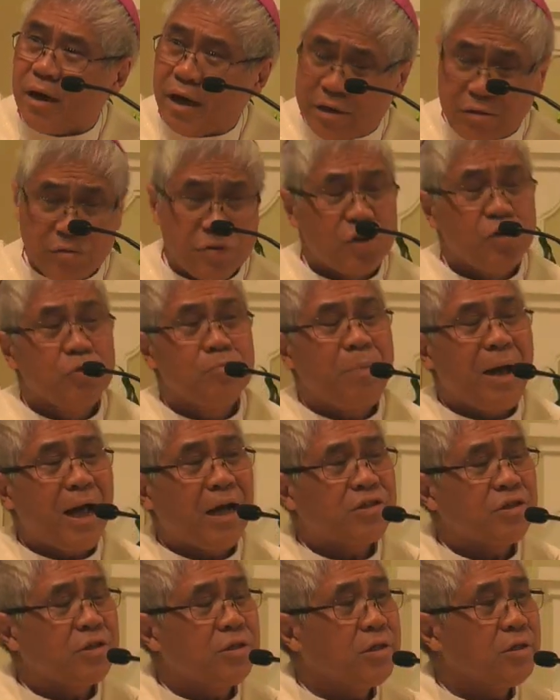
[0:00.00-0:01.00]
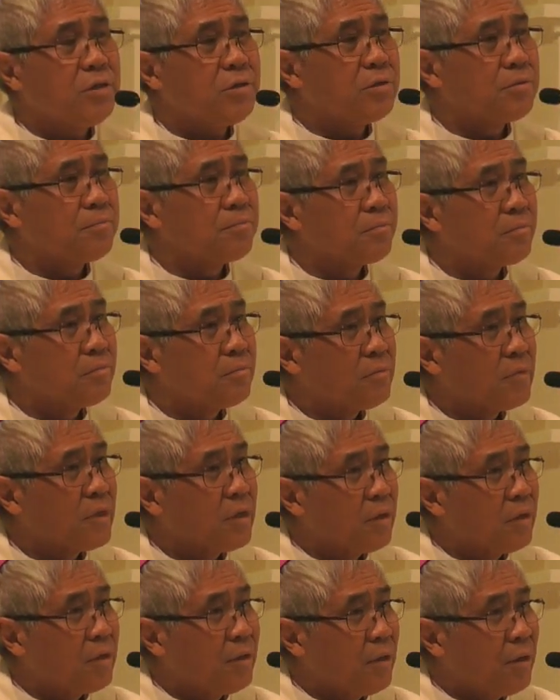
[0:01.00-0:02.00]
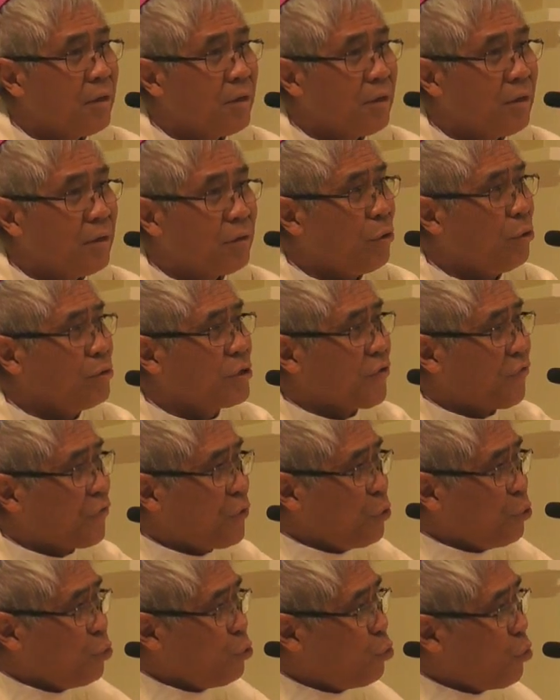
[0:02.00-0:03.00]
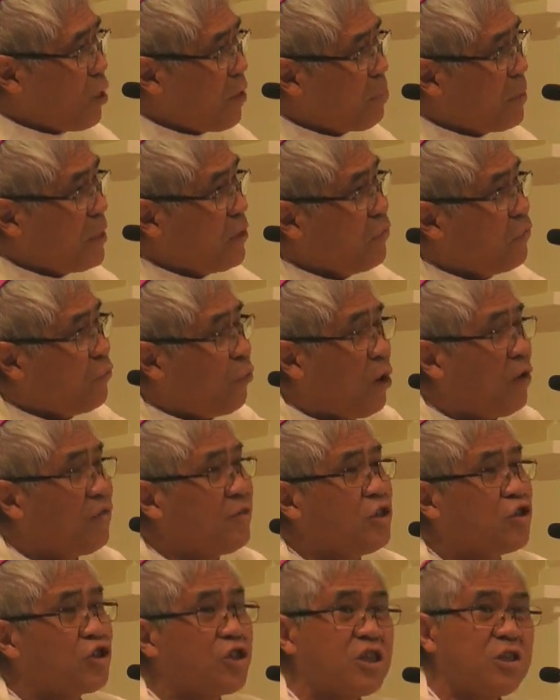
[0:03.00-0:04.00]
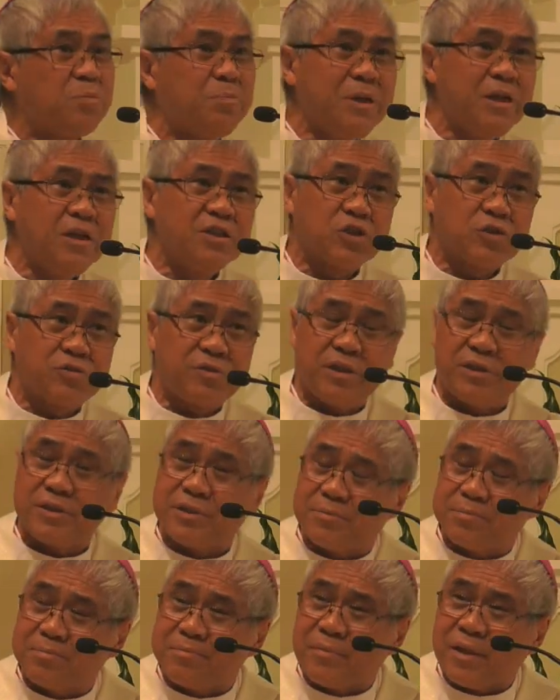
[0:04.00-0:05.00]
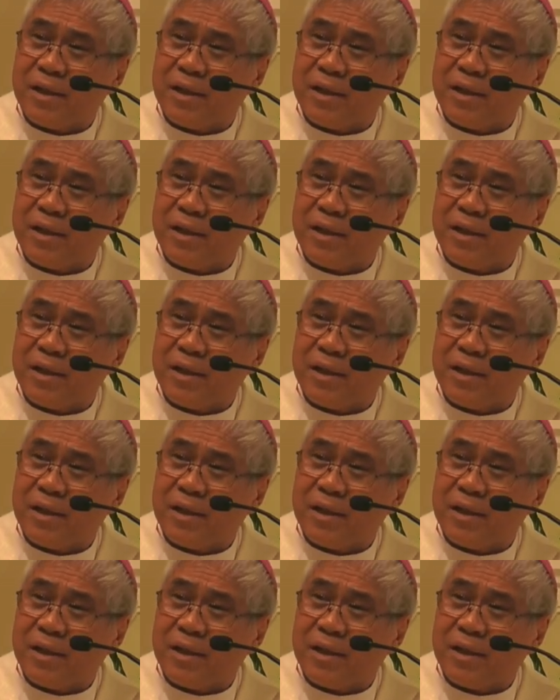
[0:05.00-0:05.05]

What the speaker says: Are you still passionate? Those of you who have been involved in church ministries,